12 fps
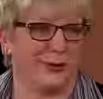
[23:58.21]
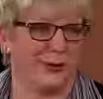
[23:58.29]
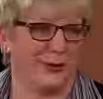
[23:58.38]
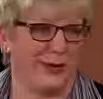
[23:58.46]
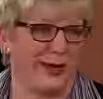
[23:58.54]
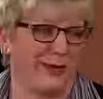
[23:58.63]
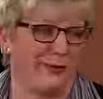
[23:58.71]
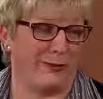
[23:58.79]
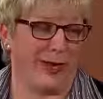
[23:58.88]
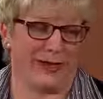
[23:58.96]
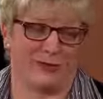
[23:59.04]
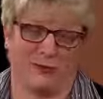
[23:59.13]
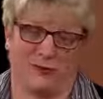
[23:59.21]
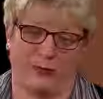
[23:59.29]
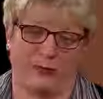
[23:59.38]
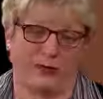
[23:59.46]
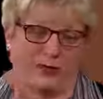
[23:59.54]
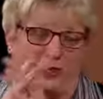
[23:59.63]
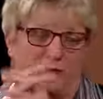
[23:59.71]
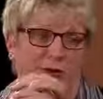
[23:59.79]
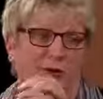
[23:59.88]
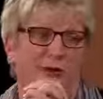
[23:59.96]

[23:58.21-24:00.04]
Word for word: You mm-hmm. know, they have mm-hmm. a passion for it and they do